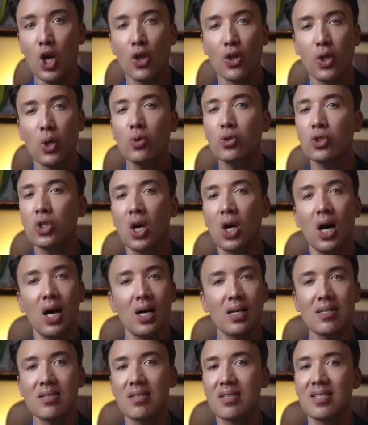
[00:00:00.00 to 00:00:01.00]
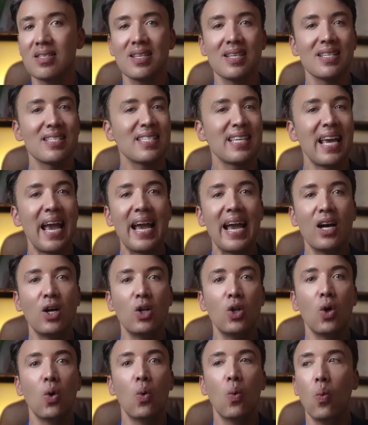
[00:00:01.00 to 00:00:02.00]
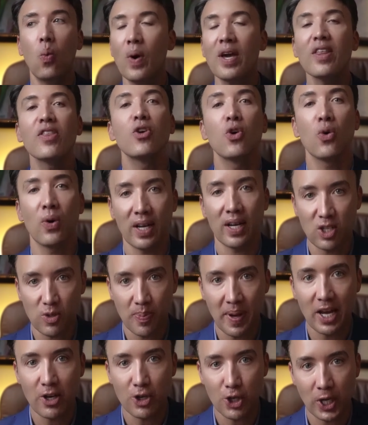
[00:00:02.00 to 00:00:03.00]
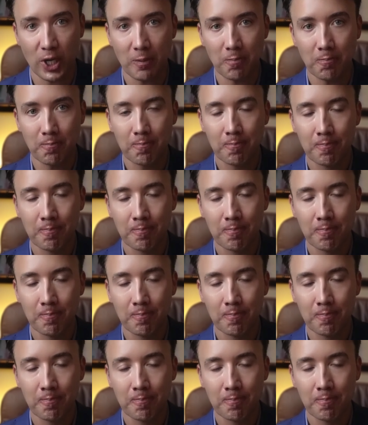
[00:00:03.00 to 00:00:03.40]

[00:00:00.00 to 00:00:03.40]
those costs scale with your expansion.